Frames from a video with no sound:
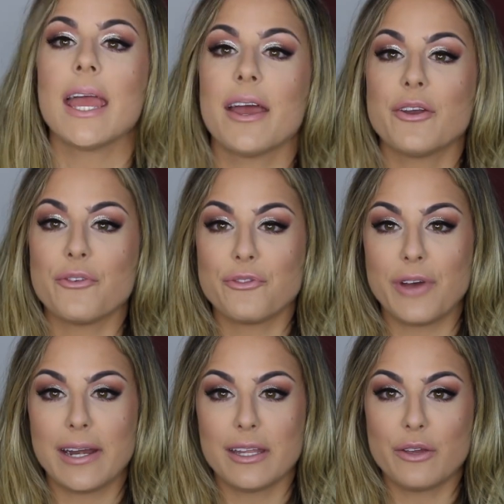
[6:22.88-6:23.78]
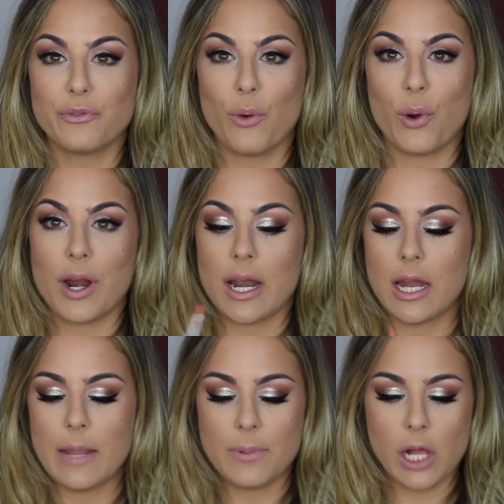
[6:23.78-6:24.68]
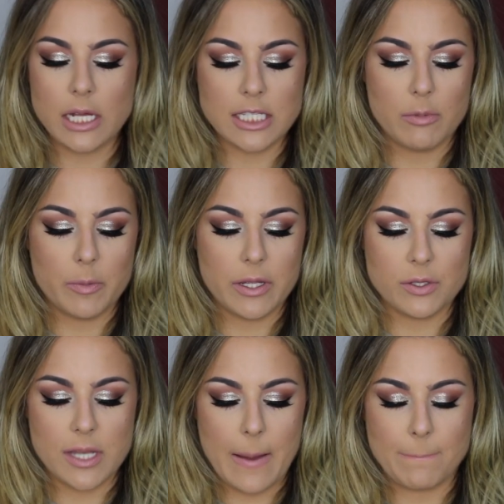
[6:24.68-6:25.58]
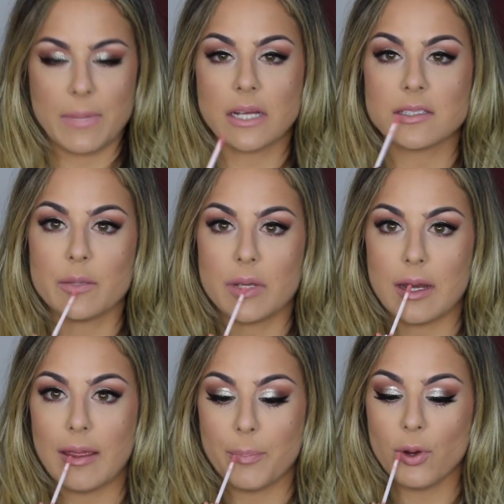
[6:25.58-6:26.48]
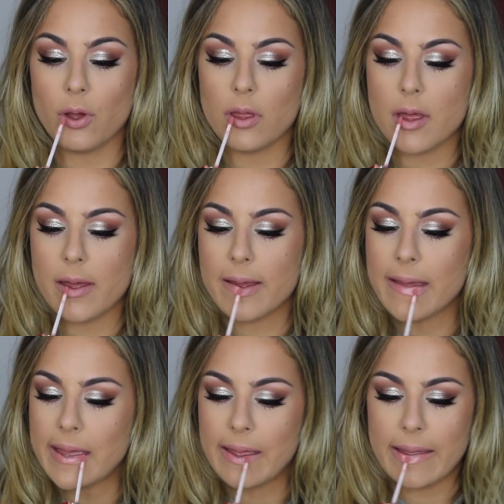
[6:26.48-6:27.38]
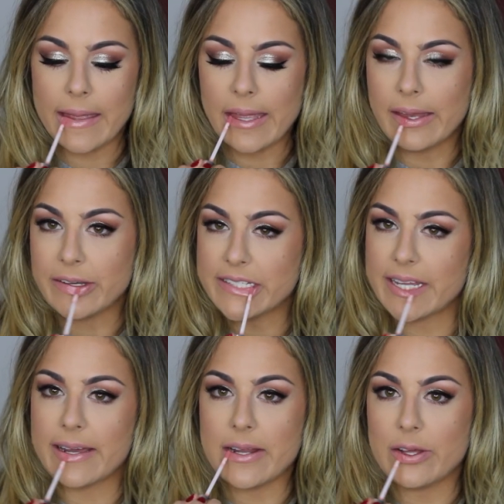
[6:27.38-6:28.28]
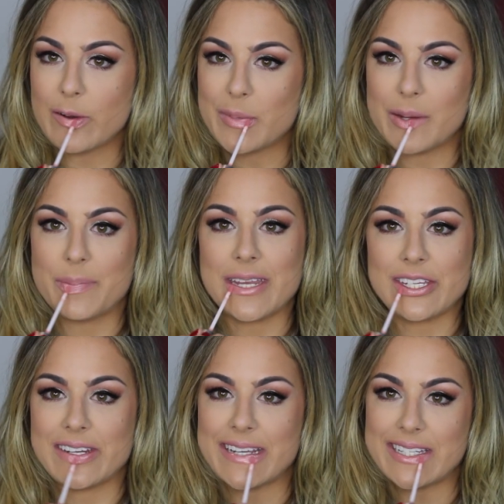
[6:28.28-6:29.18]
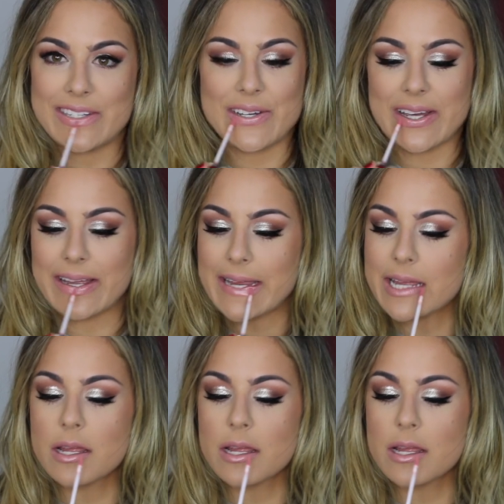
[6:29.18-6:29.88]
And finally for lip gloss, I'm going to be using Buxom in April, just to add a little bit of peachiness to it.